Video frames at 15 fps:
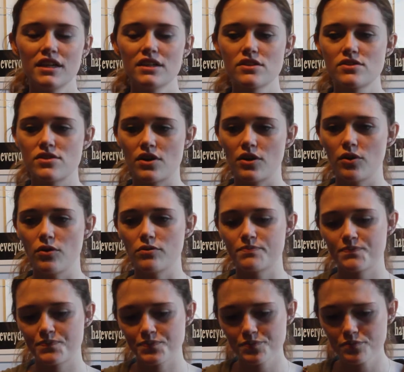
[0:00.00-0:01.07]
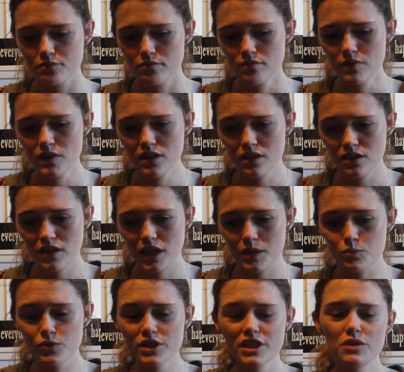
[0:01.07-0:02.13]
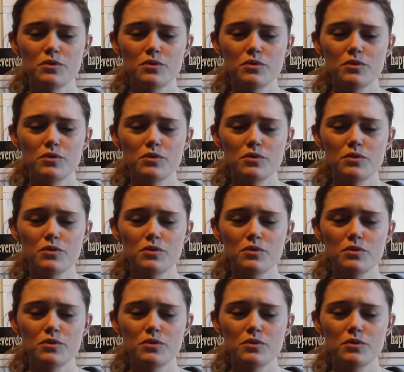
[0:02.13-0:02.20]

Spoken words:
So I'm really,